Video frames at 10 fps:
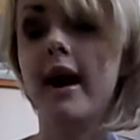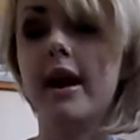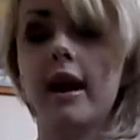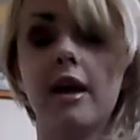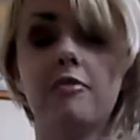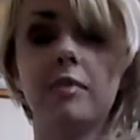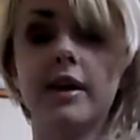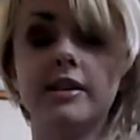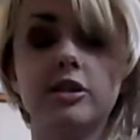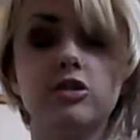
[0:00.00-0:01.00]
and I've been
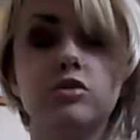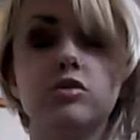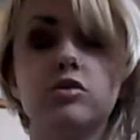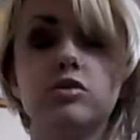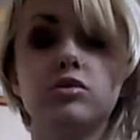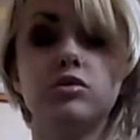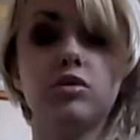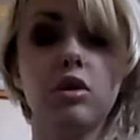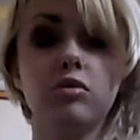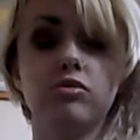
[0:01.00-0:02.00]
getting
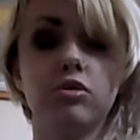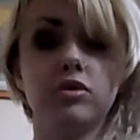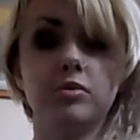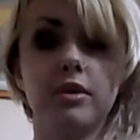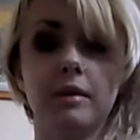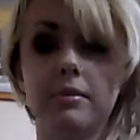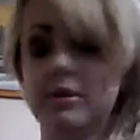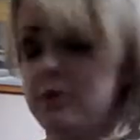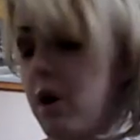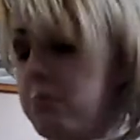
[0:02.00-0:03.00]
so cross with them.
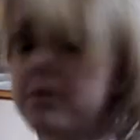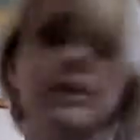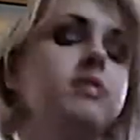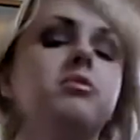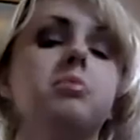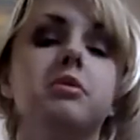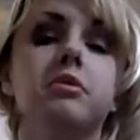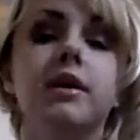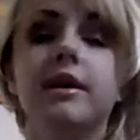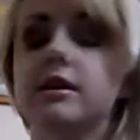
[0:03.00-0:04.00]
It's
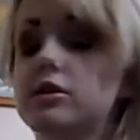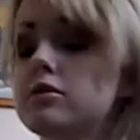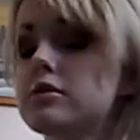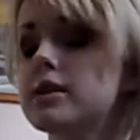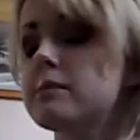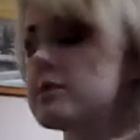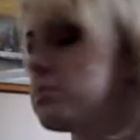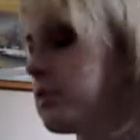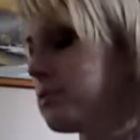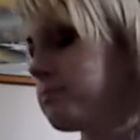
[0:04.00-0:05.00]
unbelievable. It's not
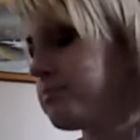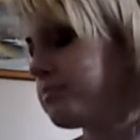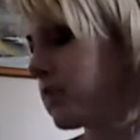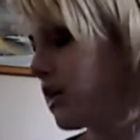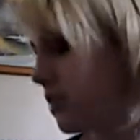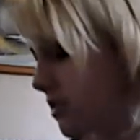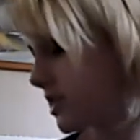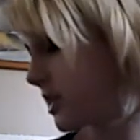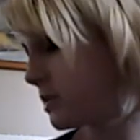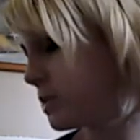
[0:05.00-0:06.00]
acceptable. Not
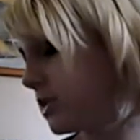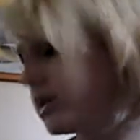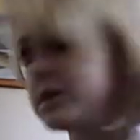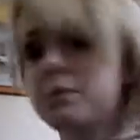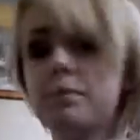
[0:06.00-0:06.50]
acceptable. You need to be